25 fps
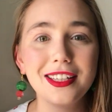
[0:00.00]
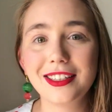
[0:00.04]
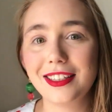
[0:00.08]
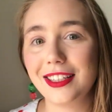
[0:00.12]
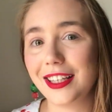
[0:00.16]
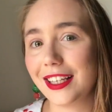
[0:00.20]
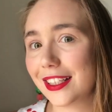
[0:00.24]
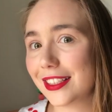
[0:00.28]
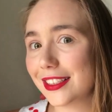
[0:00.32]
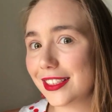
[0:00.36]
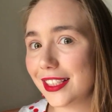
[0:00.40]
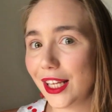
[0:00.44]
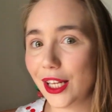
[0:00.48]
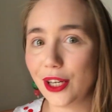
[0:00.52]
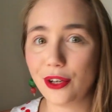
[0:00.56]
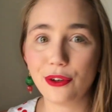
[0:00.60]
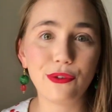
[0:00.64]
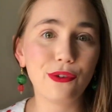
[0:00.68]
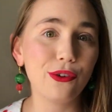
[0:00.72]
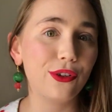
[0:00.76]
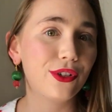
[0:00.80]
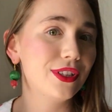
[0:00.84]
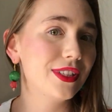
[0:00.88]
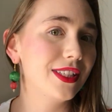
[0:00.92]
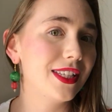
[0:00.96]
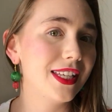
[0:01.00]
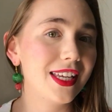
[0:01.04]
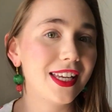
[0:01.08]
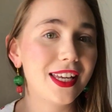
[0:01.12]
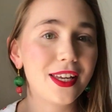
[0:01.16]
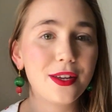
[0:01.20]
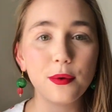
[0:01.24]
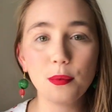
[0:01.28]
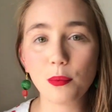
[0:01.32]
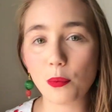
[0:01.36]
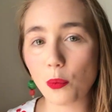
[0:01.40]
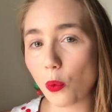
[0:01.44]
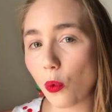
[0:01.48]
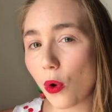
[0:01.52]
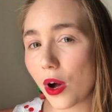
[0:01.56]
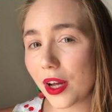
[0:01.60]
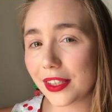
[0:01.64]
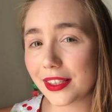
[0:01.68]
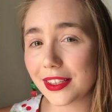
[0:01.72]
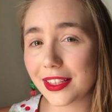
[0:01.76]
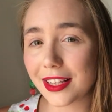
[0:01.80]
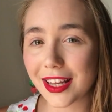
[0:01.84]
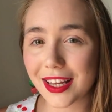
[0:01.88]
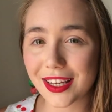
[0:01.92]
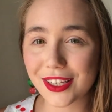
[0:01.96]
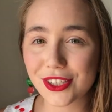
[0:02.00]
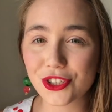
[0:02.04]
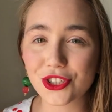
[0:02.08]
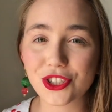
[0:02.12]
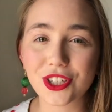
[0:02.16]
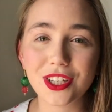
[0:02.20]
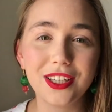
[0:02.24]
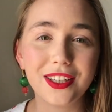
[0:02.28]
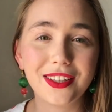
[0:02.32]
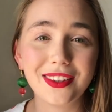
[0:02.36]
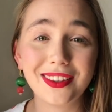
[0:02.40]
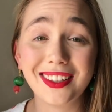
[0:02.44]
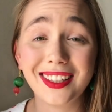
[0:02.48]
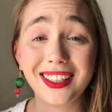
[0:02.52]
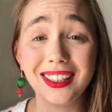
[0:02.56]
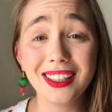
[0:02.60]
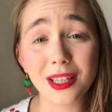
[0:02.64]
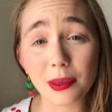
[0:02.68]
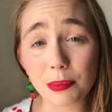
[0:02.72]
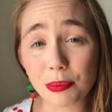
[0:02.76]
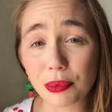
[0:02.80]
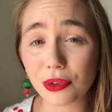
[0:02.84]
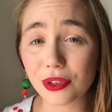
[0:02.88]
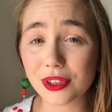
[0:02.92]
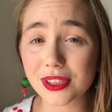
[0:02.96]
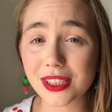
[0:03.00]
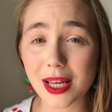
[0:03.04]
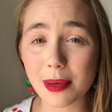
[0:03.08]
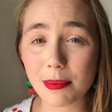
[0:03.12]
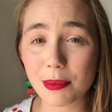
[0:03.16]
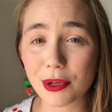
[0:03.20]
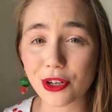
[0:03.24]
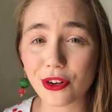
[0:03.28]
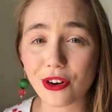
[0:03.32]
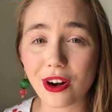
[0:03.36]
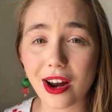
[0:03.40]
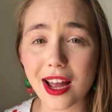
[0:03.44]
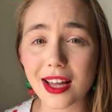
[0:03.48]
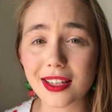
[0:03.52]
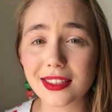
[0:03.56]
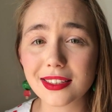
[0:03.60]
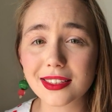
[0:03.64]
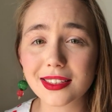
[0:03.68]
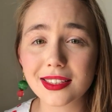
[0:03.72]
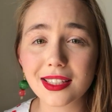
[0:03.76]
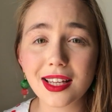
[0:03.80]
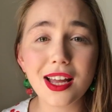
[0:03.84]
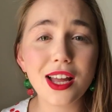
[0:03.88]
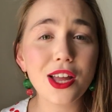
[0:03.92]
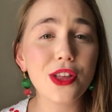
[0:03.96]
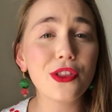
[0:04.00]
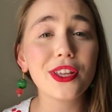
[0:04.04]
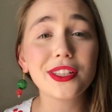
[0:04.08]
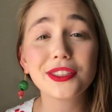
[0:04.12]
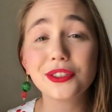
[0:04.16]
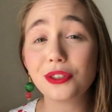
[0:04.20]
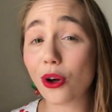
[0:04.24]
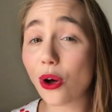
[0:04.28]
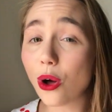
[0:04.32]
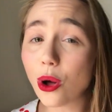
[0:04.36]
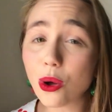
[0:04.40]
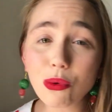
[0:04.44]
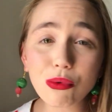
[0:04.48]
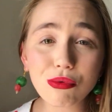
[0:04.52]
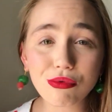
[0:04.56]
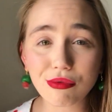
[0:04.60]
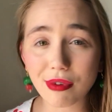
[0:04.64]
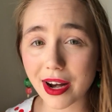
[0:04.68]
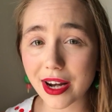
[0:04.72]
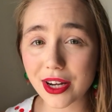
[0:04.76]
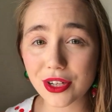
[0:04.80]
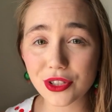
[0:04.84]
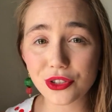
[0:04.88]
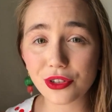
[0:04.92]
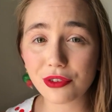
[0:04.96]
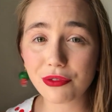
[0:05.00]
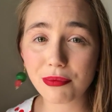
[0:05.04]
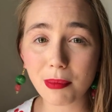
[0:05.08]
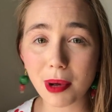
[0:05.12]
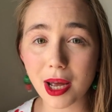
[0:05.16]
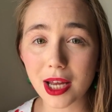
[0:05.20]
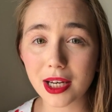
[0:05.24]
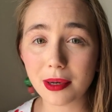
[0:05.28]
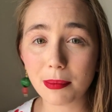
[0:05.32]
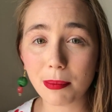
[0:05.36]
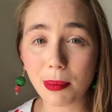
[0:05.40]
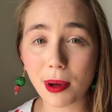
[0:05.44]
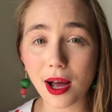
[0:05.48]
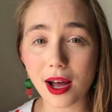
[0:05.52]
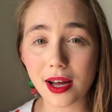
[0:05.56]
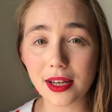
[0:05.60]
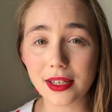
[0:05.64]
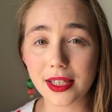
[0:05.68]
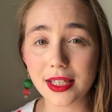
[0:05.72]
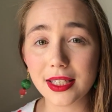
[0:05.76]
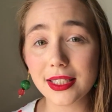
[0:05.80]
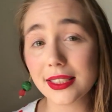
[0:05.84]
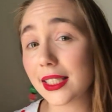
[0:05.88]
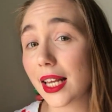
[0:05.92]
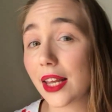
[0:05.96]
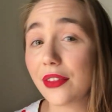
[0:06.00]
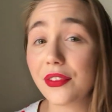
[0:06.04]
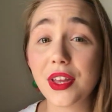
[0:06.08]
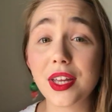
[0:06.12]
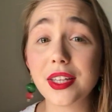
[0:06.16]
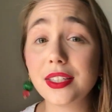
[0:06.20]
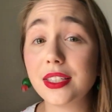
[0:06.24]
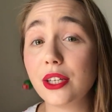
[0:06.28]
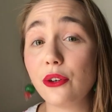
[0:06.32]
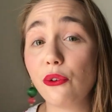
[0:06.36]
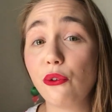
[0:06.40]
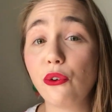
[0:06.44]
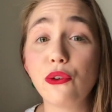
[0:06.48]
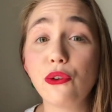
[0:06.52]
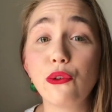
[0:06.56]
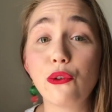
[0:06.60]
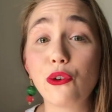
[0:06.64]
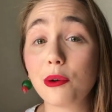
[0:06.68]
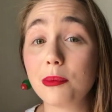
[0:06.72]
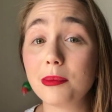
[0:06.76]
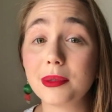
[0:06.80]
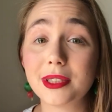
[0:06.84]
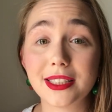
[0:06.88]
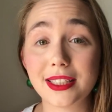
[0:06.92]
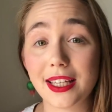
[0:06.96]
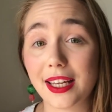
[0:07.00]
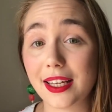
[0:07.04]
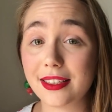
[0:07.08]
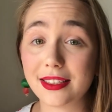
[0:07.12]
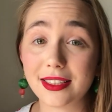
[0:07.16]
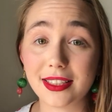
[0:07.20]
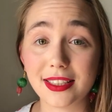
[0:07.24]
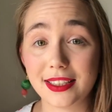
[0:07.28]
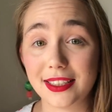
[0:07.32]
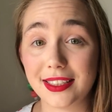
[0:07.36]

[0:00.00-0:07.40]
Nick Xenophon Team, One Nation, the Liberal Democrats. There's a whole range of minor parties and they differ from state to